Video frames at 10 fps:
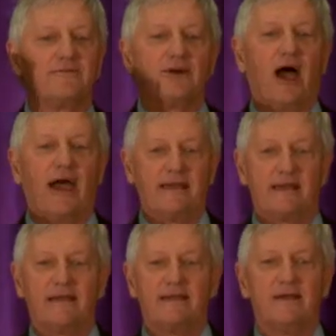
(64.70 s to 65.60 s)
or
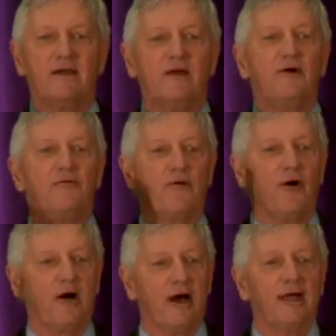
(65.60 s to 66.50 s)
Friday
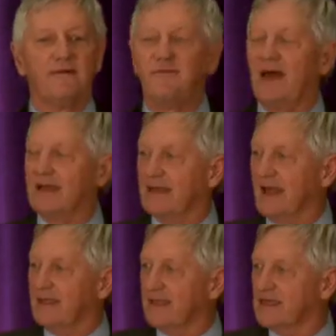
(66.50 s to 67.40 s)
for an event
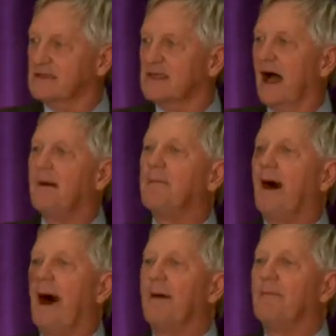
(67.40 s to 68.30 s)
like this um,
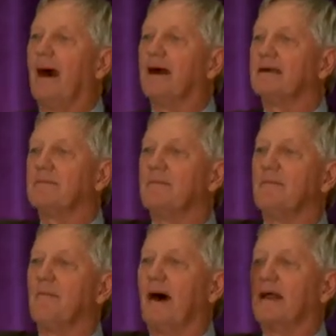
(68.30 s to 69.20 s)
among,
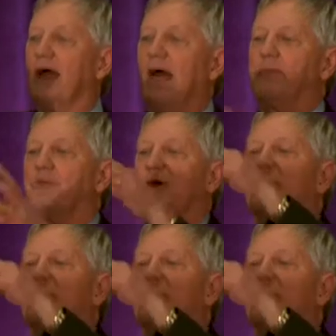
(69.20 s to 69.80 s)
among and put